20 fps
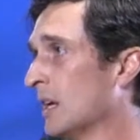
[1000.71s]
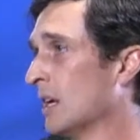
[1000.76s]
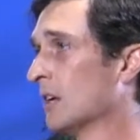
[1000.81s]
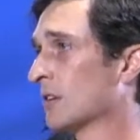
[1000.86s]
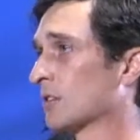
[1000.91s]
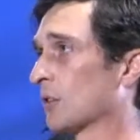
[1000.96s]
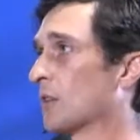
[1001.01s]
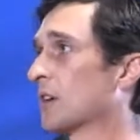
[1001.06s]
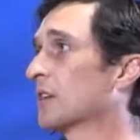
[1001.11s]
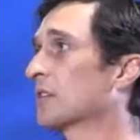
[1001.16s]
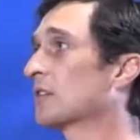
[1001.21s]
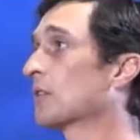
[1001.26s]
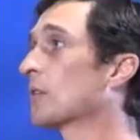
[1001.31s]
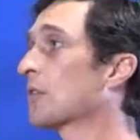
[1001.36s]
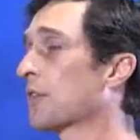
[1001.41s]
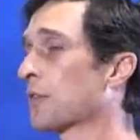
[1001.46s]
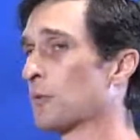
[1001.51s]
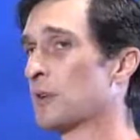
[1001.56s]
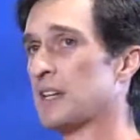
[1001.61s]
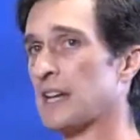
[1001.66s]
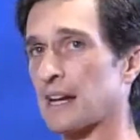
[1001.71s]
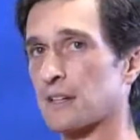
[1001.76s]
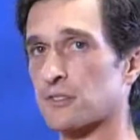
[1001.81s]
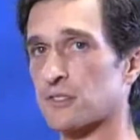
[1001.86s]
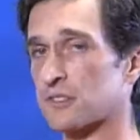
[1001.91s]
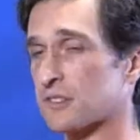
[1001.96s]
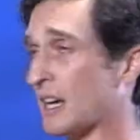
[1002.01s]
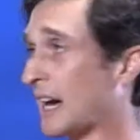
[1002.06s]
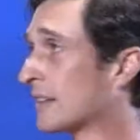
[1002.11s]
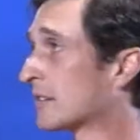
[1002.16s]
So there's 3
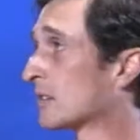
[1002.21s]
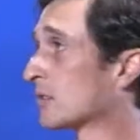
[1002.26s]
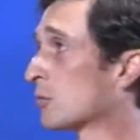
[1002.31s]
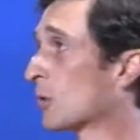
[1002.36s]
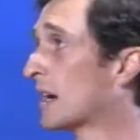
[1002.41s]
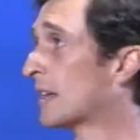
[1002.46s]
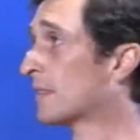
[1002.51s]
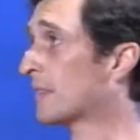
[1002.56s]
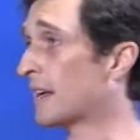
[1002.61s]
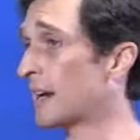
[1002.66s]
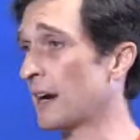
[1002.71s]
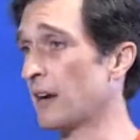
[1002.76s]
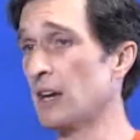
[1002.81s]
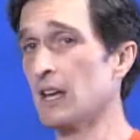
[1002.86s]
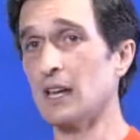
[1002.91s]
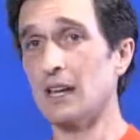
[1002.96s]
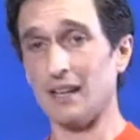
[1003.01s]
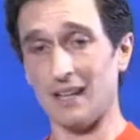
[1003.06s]
exercises right there: